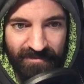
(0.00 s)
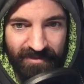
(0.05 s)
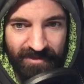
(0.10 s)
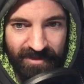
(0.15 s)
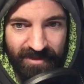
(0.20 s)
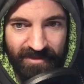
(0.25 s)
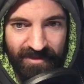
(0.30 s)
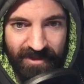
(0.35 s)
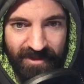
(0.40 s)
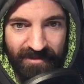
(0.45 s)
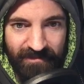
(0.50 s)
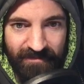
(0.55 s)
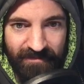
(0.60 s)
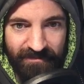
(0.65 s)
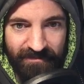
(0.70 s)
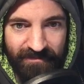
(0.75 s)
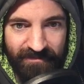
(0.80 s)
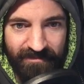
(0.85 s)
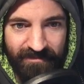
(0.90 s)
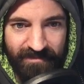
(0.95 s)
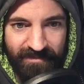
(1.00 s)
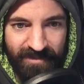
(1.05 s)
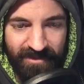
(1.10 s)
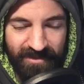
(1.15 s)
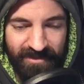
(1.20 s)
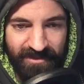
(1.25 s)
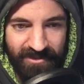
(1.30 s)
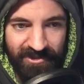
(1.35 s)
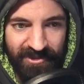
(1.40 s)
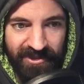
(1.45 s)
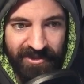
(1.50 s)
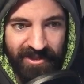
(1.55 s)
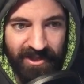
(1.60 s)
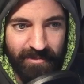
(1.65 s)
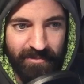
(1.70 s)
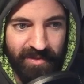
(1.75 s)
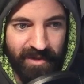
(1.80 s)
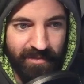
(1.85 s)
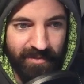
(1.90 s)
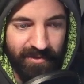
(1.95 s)
Alright. Let's clean it
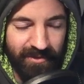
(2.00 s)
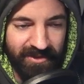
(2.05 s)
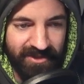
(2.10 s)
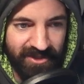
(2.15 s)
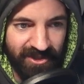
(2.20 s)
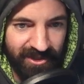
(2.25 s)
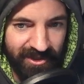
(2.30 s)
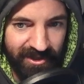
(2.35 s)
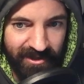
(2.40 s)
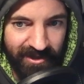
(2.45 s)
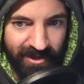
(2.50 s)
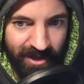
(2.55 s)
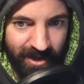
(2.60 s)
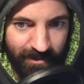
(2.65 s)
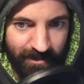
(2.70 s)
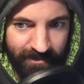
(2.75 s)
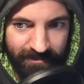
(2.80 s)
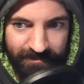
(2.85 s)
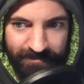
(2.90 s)
up, people. Let's clean it up.